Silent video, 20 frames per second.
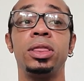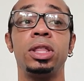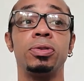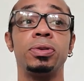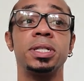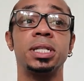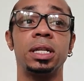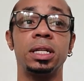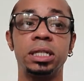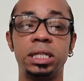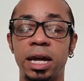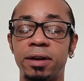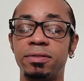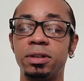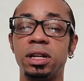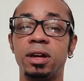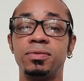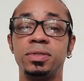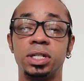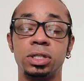there is a
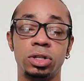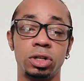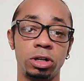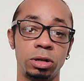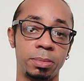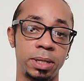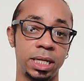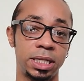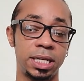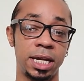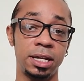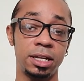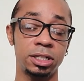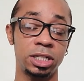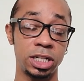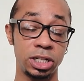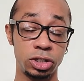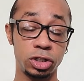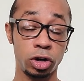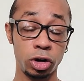level of
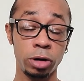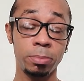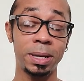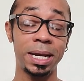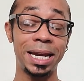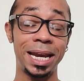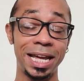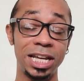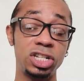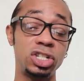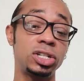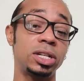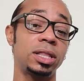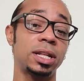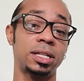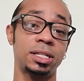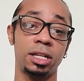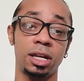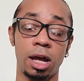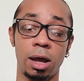determination
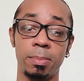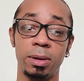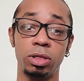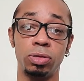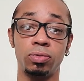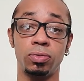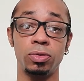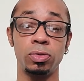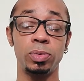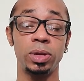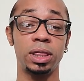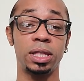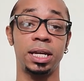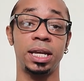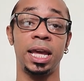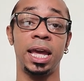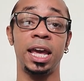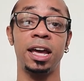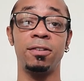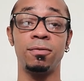that's coming through with the
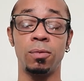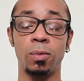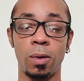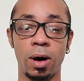King of